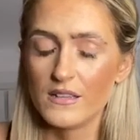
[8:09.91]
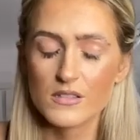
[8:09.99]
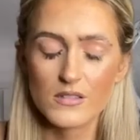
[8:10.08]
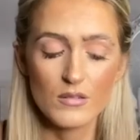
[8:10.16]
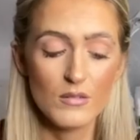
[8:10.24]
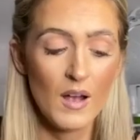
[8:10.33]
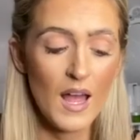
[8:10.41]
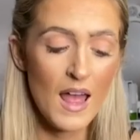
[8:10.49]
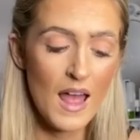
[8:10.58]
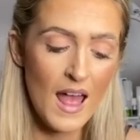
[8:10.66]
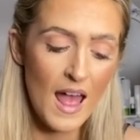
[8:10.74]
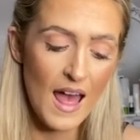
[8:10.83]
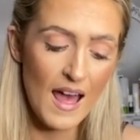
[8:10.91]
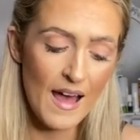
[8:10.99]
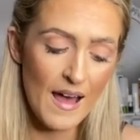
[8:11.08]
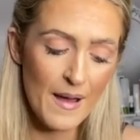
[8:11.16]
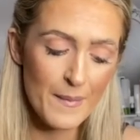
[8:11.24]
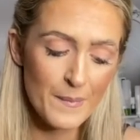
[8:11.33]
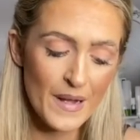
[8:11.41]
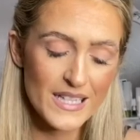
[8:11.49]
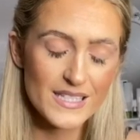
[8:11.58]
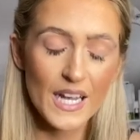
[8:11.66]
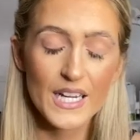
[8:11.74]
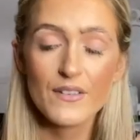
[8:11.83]
So it's
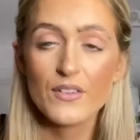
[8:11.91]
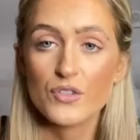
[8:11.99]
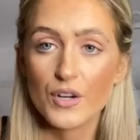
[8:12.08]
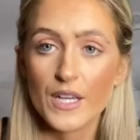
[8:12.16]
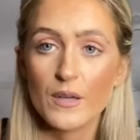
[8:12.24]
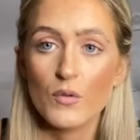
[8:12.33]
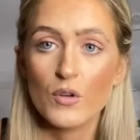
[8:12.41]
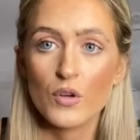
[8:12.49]
kind of a tricky one.